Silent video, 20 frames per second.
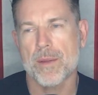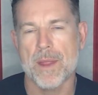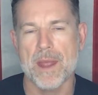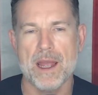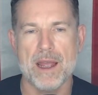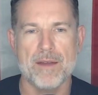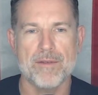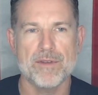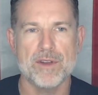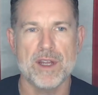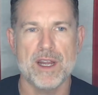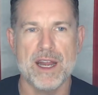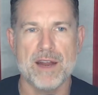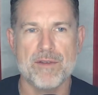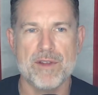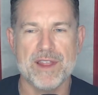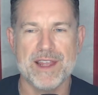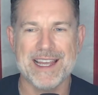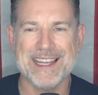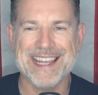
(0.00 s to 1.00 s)
I've done
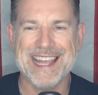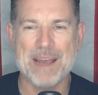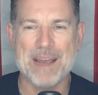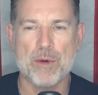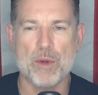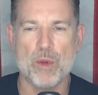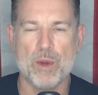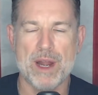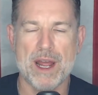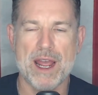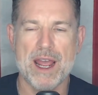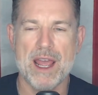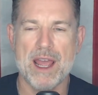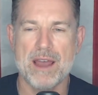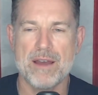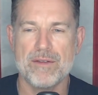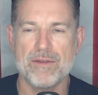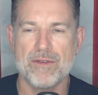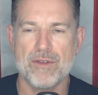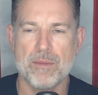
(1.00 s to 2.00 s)
everything I can with what I
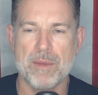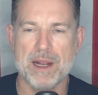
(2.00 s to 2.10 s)
have for